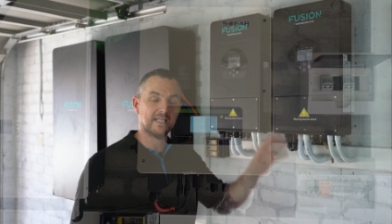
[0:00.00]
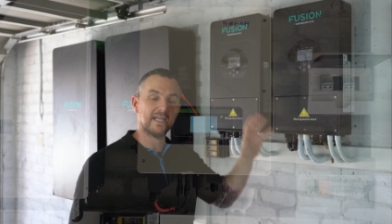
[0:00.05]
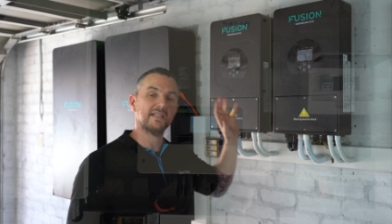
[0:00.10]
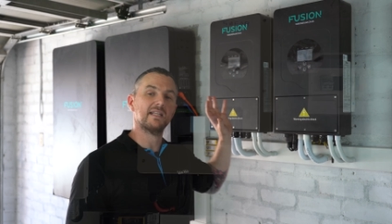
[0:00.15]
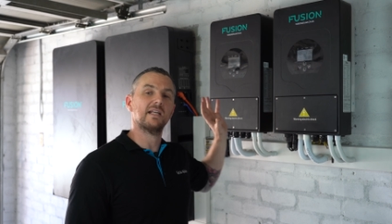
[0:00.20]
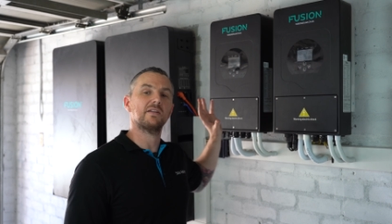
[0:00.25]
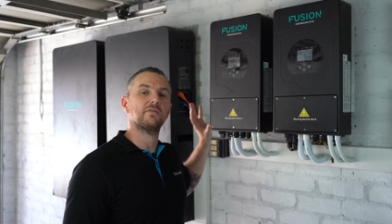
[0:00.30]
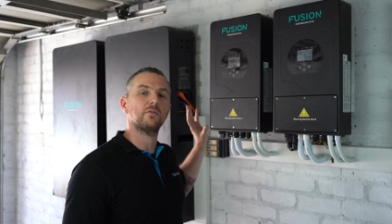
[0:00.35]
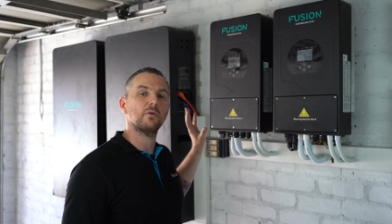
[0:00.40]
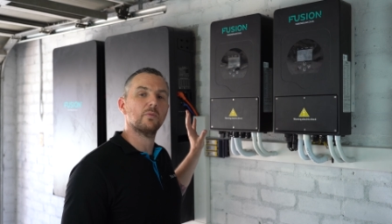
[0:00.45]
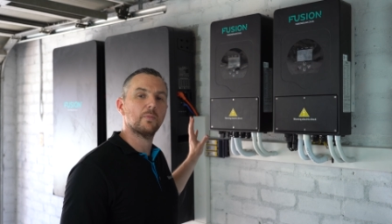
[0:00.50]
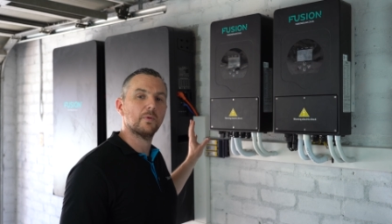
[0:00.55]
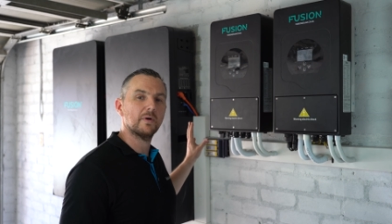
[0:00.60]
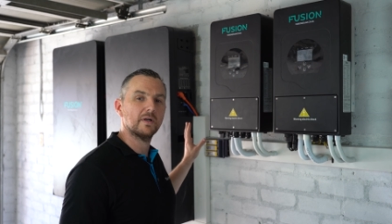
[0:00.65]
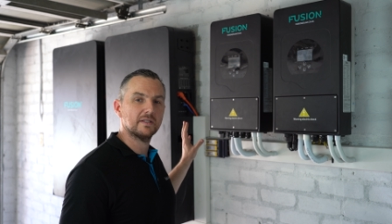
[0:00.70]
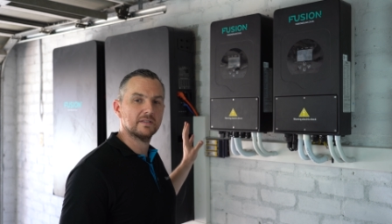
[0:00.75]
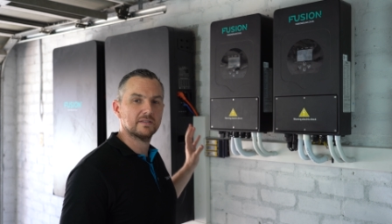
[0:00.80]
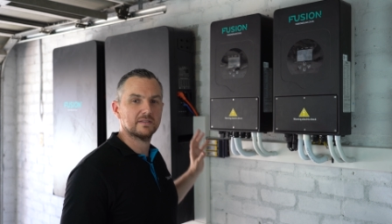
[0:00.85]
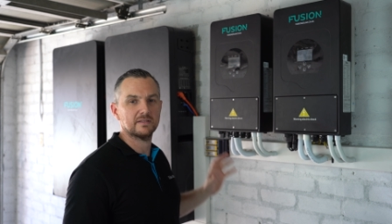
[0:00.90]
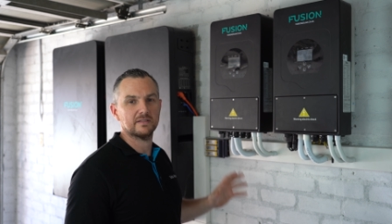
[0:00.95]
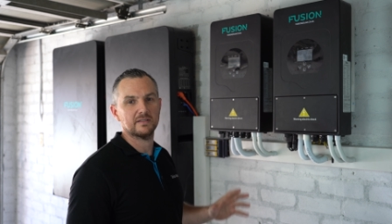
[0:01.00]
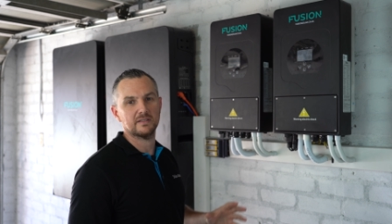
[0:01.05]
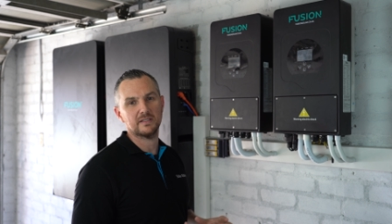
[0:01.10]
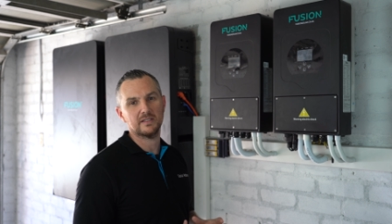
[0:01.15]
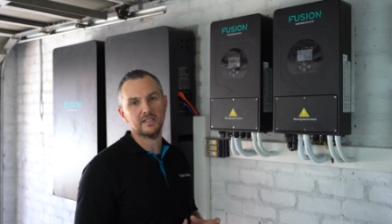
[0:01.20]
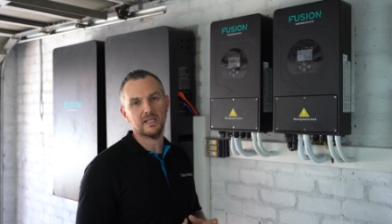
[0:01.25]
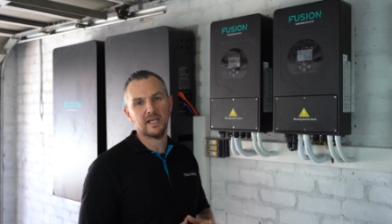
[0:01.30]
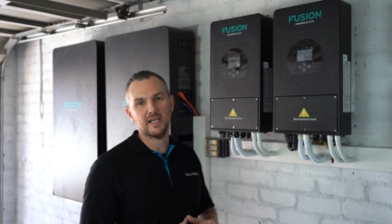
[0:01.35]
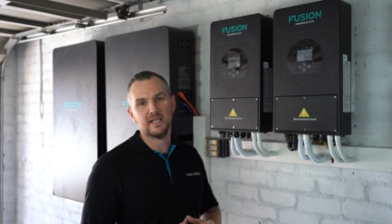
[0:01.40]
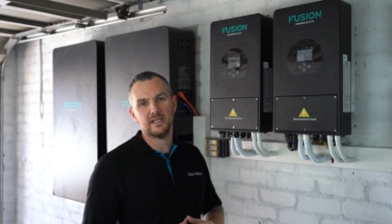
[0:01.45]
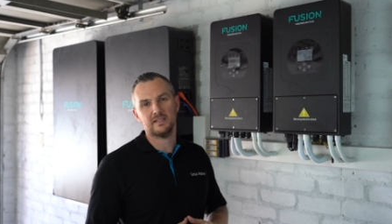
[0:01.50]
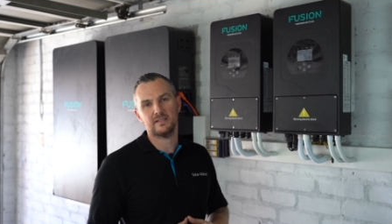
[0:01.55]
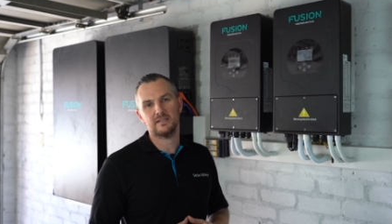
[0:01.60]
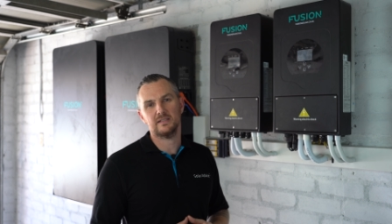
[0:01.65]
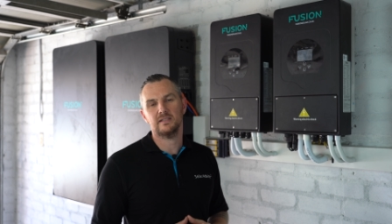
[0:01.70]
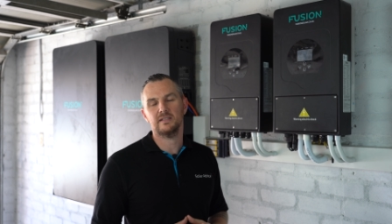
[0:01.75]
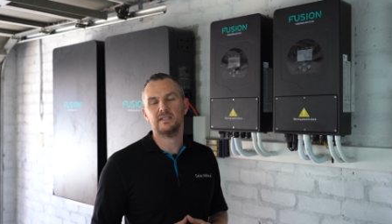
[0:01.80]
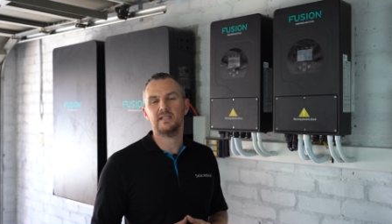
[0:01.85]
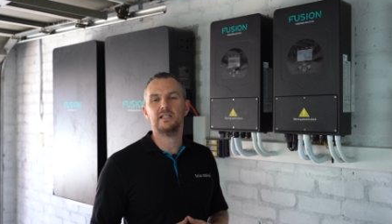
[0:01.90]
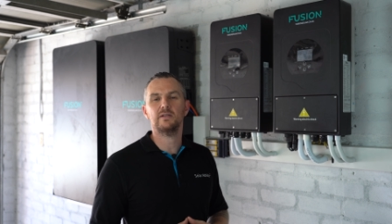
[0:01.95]
had that
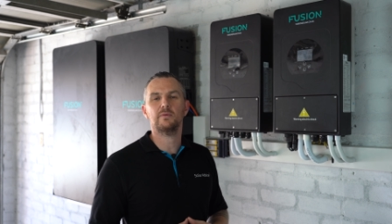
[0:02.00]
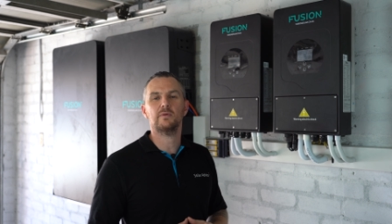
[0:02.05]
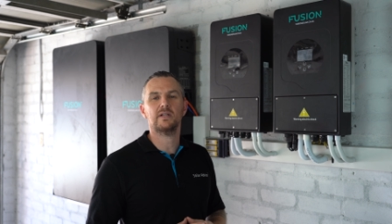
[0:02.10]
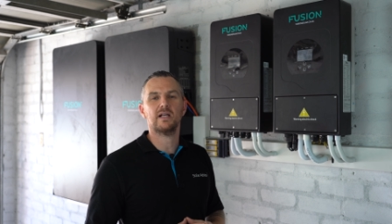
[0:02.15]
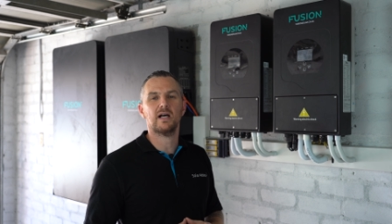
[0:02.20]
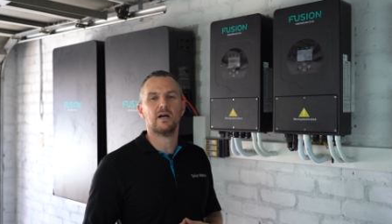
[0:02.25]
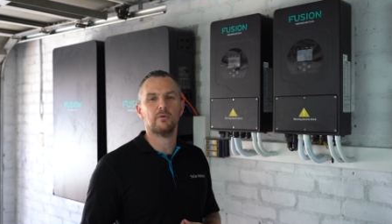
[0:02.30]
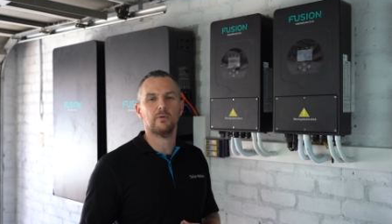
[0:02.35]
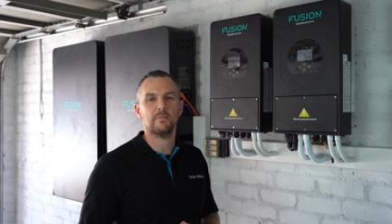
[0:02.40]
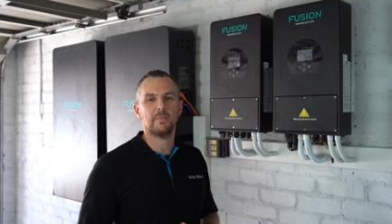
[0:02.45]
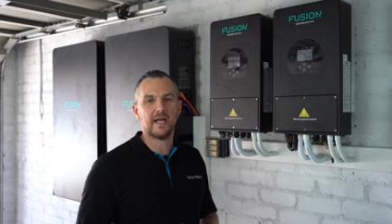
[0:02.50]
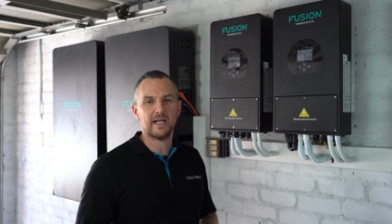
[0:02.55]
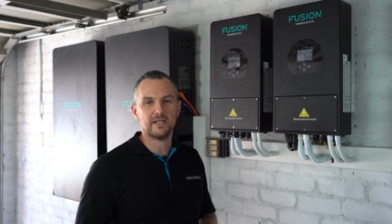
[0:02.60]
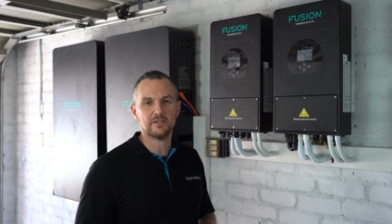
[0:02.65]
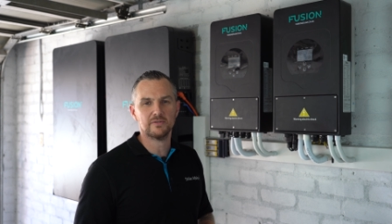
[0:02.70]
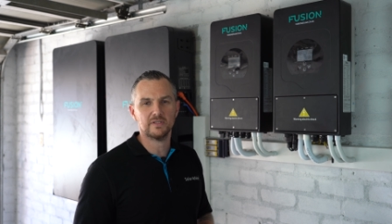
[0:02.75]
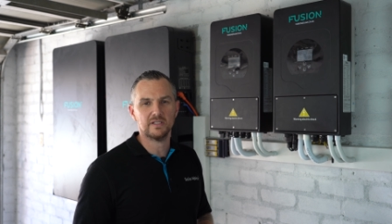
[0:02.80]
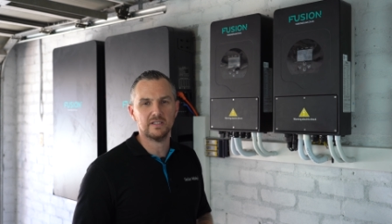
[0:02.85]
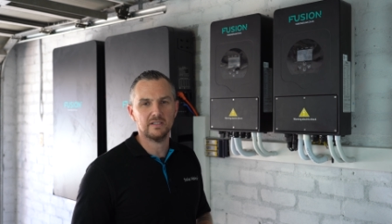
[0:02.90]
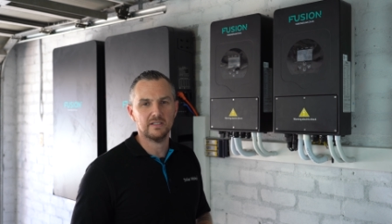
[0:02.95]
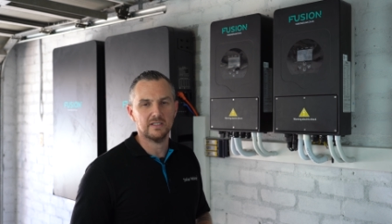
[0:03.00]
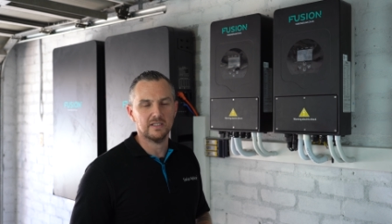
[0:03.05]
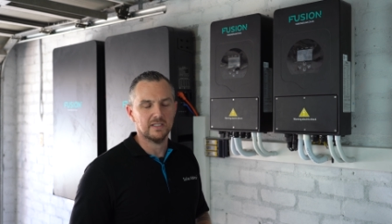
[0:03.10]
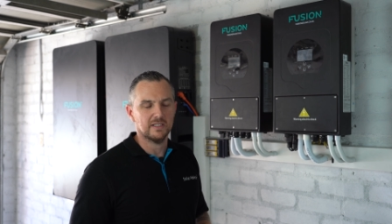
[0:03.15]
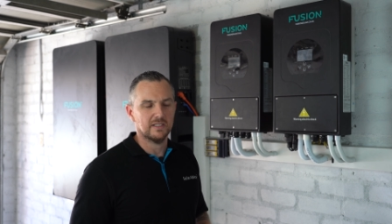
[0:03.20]
4.8 kilowatt hour battery.